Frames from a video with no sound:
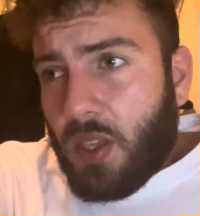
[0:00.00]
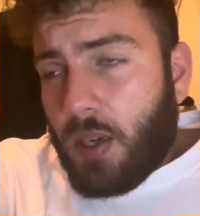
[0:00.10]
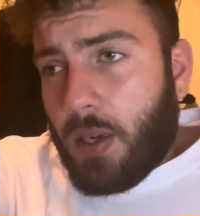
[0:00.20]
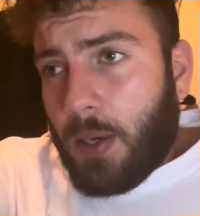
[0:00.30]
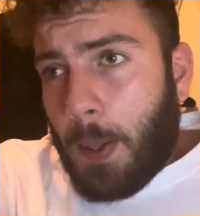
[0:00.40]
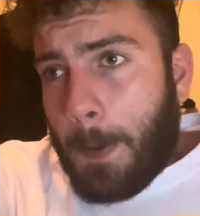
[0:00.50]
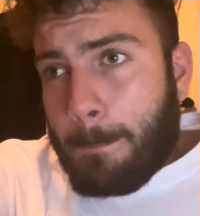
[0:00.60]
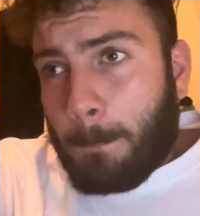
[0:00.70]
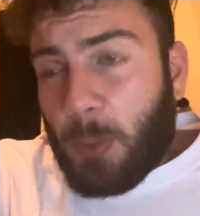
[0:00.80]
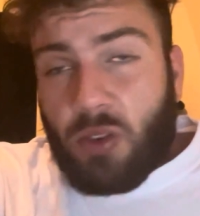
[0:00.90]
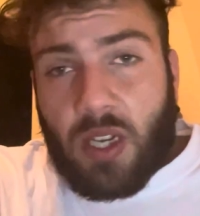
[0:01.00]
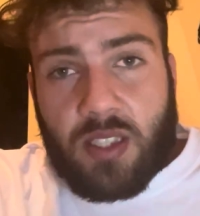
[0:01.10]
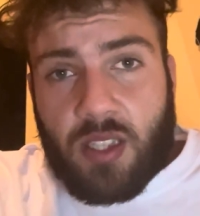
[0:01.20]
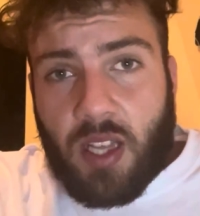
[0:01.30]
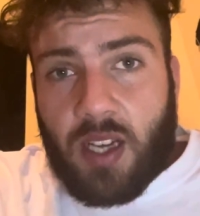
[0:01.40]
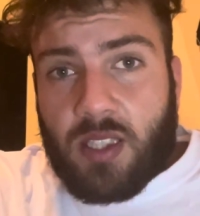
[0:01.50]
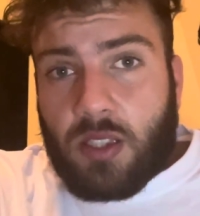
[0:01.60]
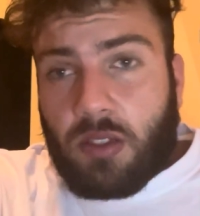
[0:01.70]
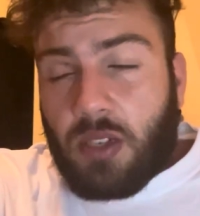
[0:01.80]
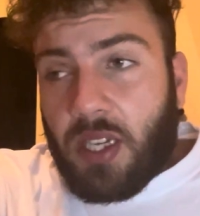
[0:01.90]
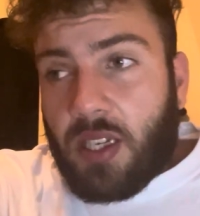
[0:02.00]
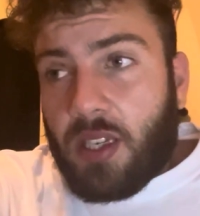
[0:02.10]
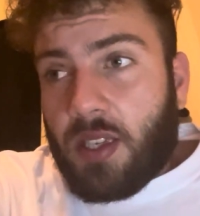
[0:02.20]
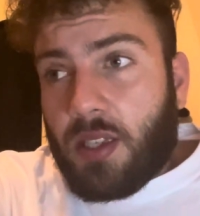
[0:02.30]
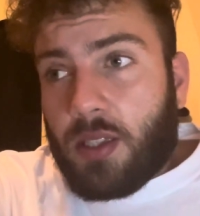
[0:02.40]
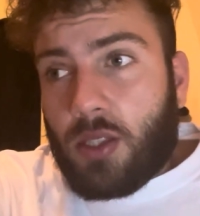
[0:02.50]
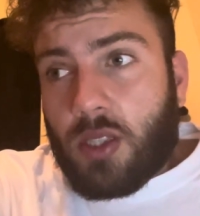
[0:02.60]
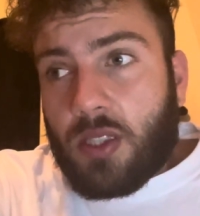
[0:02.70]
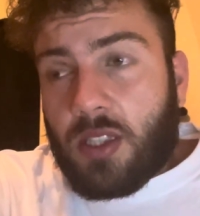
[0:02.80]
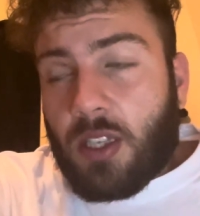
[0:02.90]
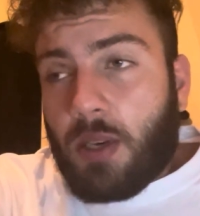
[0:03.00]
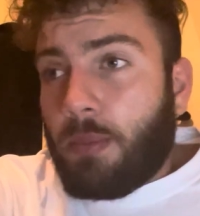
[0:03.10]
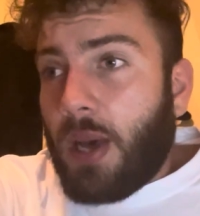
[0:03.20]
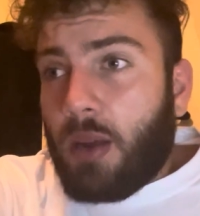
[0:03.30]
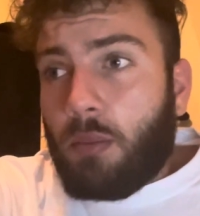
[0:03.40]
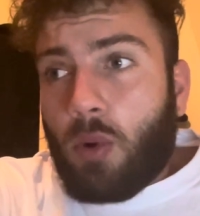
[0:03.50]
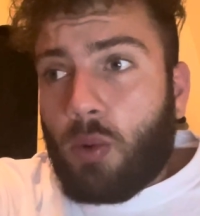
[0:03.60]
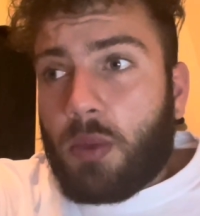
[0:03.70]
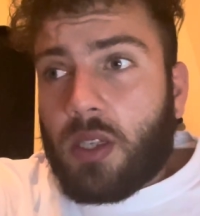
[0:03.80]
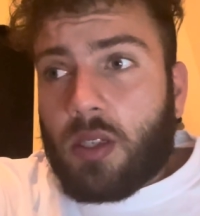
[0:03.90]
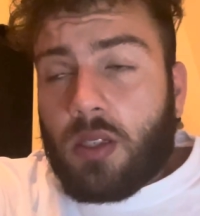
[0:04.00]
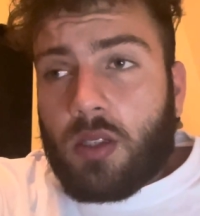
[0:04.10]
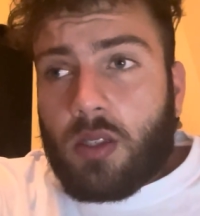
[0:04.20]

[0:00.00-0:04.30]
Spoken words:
Great stats, great kid, just a bad moment.